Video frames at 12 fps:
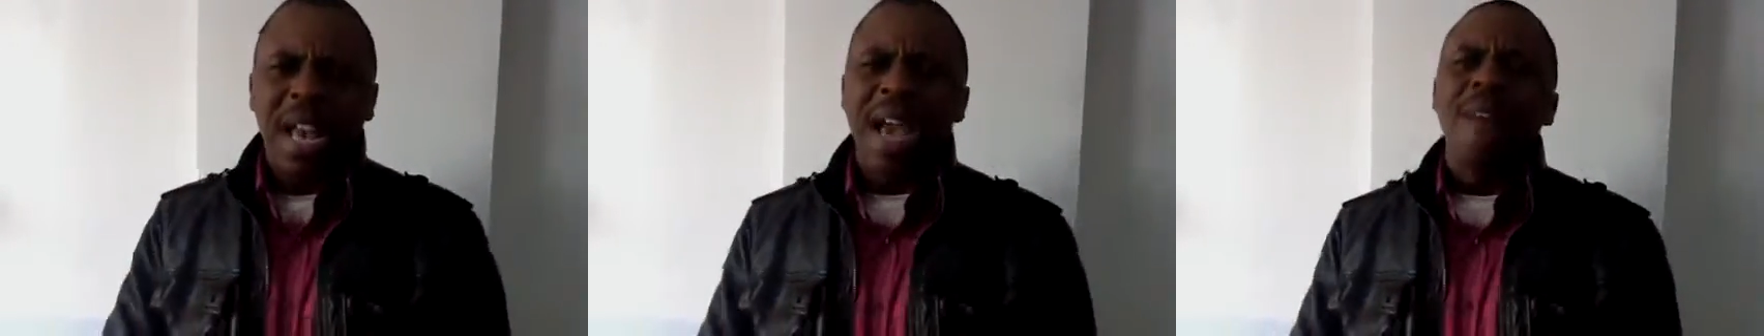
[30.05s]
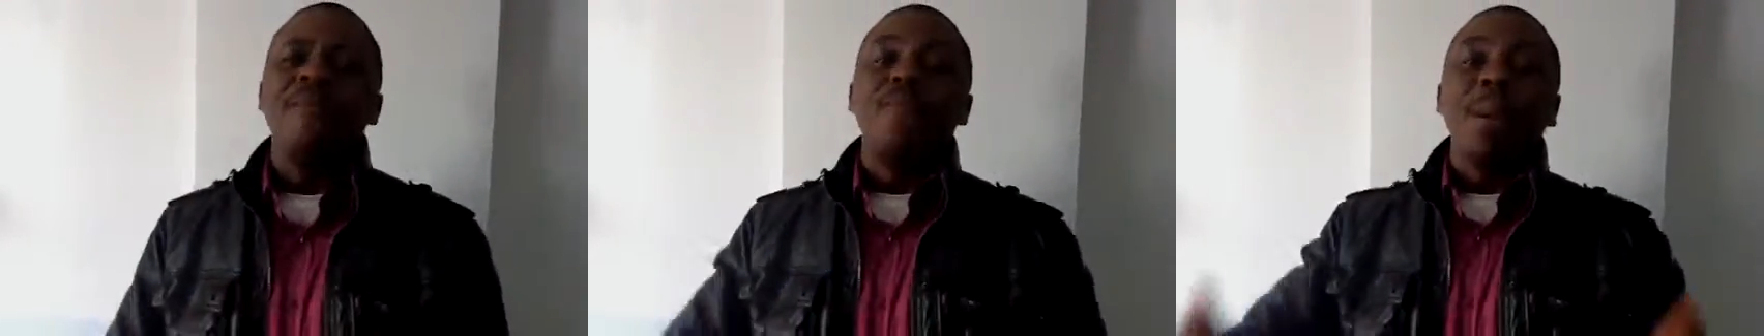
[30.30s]

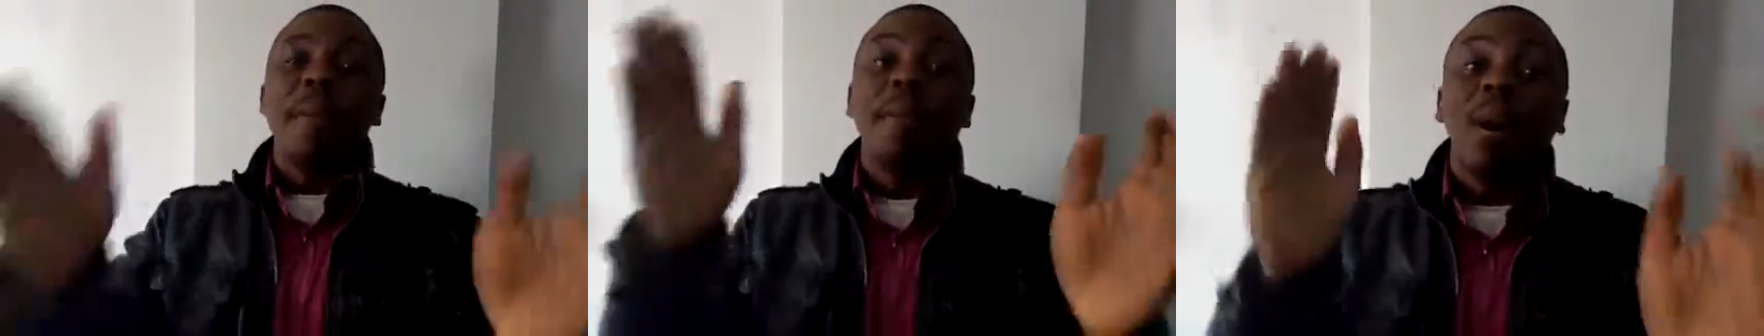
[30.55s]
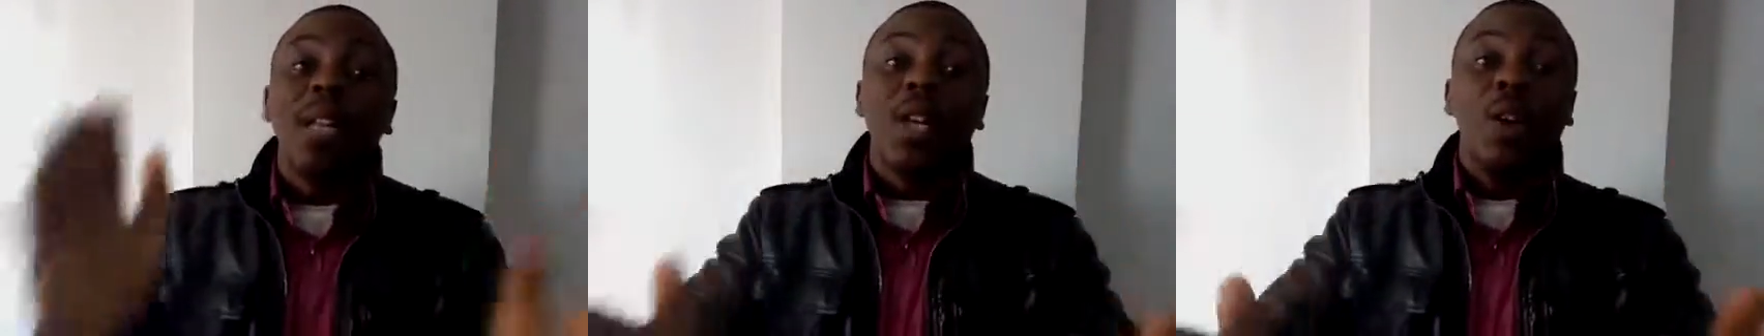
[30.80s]
Every
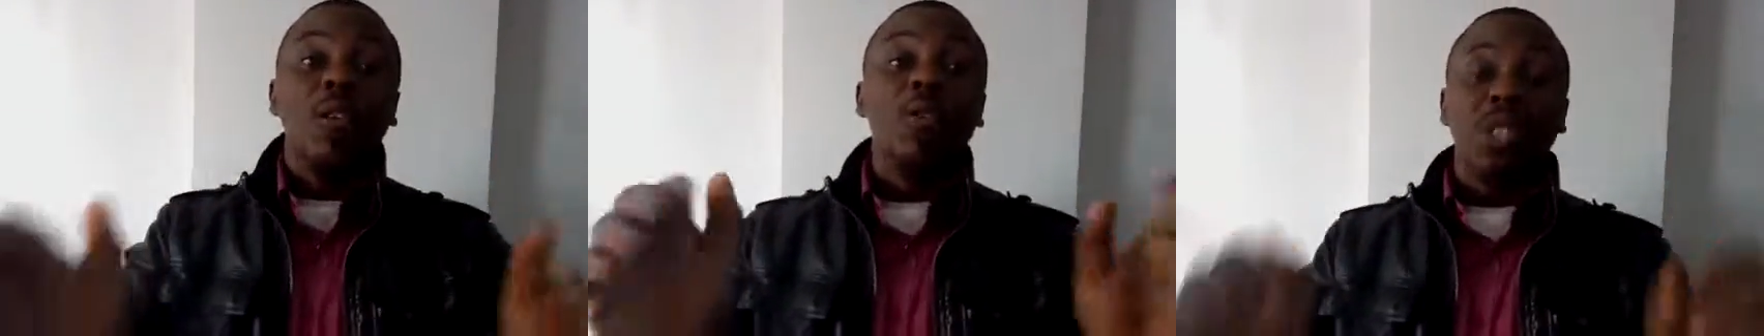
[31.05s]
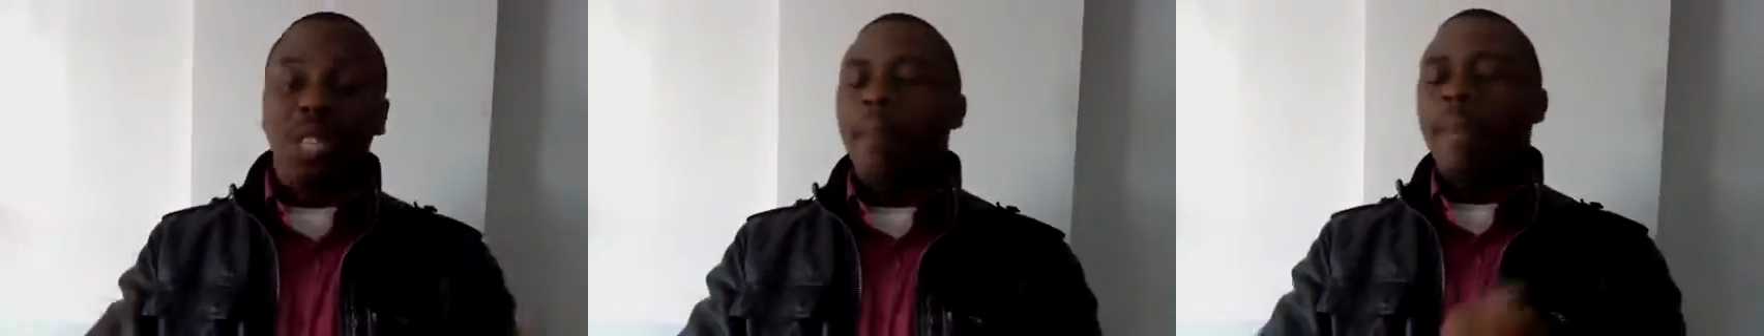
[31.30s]
burden on you
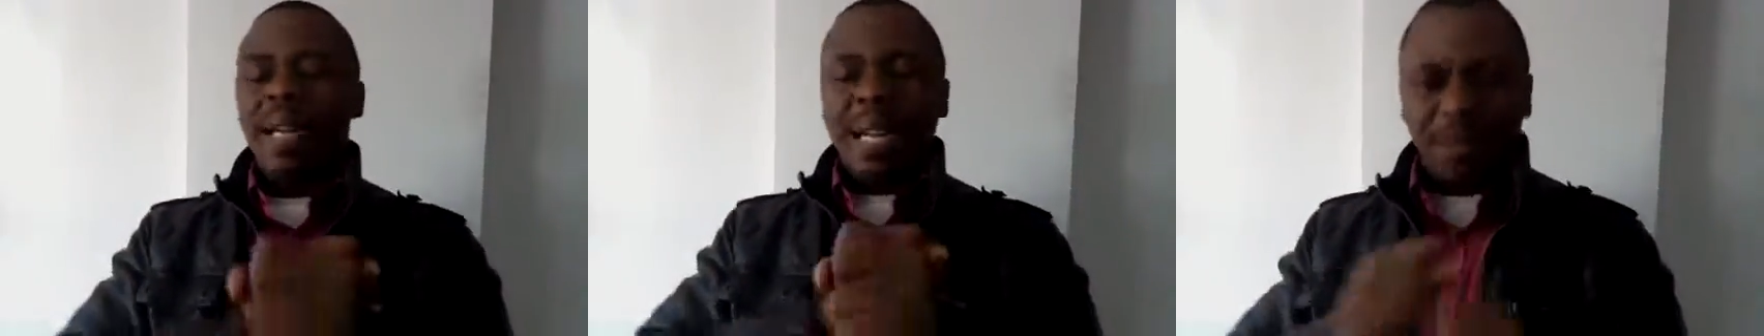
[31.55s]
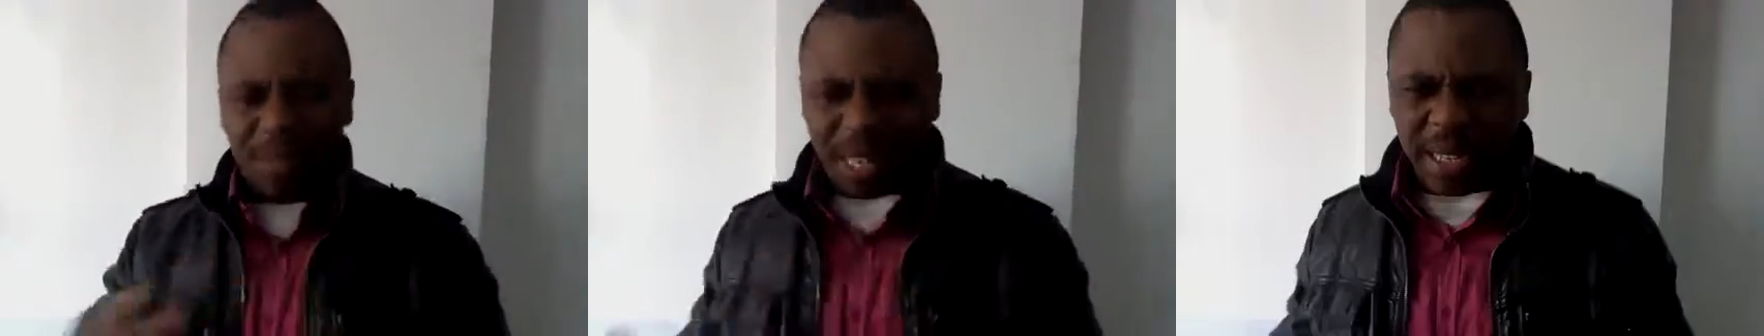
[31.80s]
shall be
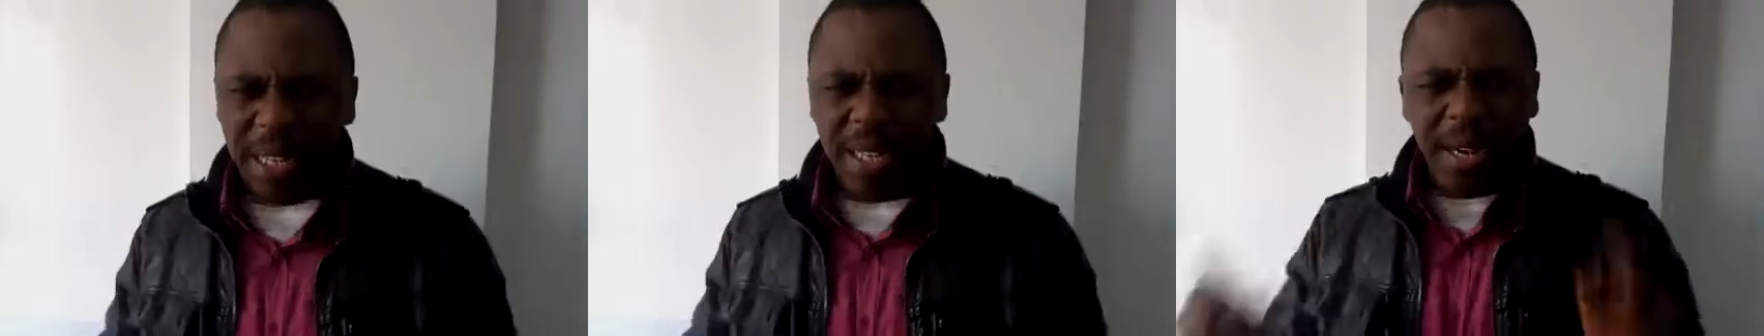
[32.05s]
lifted.